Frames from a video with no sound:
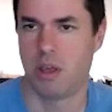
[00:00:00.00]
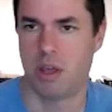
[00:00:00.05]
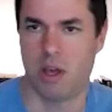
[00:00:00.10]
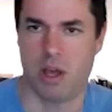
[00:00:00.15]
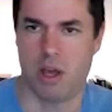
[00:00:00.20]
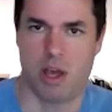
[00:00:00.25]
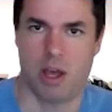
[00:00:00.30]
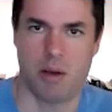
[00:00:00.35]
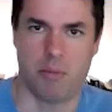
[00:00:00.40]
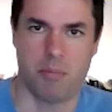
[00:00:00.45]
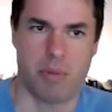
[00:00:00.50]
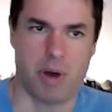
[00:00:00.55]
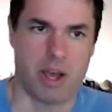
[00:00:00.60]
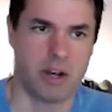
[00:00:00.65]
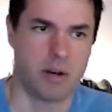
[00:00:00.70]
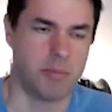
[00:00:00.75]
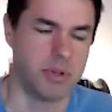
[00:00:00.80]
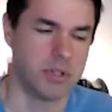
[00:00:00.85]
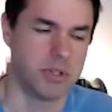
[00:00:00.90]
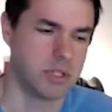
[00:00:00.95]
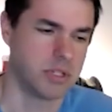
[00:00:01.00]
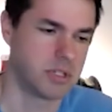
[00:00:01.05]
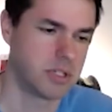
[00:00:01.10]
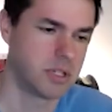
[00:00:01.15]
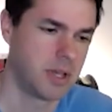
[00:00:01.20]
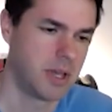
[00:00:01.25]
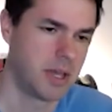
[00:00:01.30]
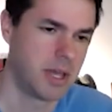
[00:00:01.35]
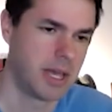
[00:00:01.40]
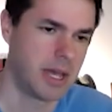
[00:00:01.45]
uh, buying a
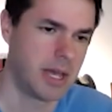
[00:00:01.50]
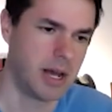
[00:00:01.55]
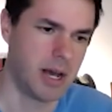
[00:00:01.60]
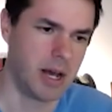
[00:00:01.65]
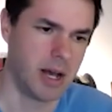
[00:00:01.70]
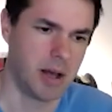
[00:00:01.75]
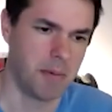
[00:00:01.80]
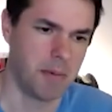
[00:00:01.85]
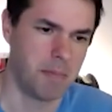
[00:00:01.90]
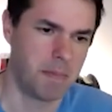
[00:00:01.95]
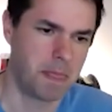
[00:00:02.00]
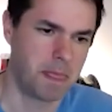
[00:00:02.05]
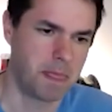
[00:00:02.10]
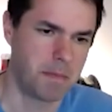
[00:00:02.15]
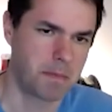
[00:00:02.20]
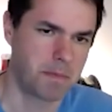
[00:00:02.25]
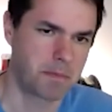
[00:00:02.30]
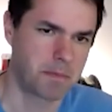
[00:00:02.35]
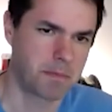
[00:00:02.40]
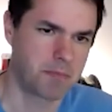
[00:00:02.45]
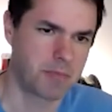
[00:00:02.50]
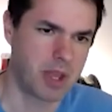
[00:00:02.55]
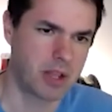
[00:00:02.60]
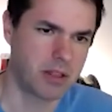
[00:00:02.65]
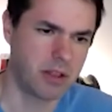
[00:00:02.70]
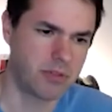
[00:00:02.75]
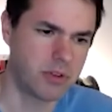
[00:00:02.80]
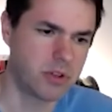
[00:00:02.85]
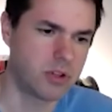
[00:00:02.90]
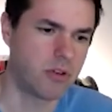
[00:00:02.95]
business. Um, I'd
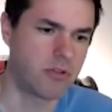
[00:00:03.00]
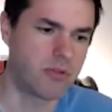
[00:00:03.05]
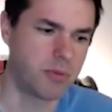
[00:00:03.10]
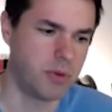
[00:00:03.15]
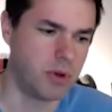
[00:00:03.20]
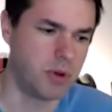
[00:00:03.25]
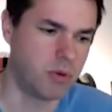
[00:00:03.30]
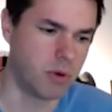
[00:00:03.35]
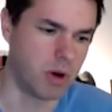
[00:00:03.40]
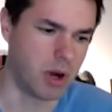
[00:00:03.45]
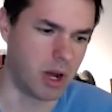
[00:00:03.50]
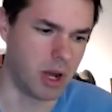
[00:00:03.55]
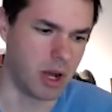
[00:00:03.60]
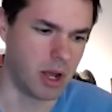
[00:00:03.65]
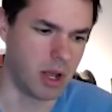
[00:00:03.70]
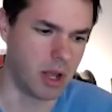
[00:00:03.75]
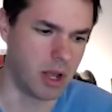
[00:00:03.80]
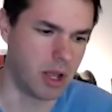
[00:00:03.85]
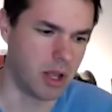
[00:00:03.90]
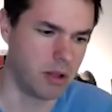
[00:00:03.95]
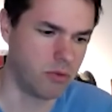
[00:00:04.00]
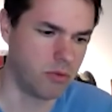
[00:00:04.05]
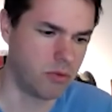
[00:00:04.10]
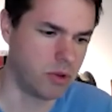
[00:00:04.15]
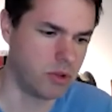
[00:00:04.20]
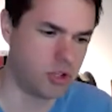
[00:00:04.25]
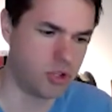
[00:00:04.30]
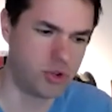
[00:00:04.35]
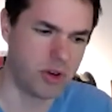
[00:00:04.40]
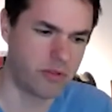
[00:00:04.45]
love to know from you. Uh,
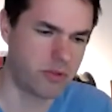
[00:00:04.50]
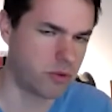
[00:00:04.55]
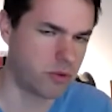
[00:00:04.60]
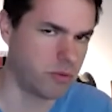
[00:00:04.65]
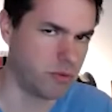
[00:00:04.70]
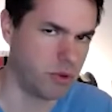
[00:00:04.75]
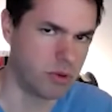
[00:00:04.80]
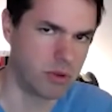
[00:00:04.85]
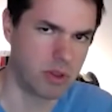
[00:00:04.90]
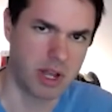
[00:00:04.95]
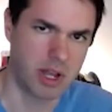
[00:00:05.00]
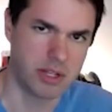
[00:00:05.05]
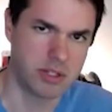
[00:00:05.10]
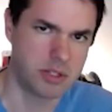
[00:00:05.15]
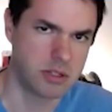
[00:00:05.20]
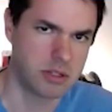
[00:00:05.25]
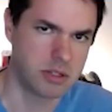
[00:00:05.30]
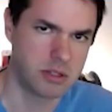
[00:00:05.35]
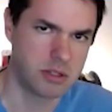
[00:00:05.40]
did you ever utilize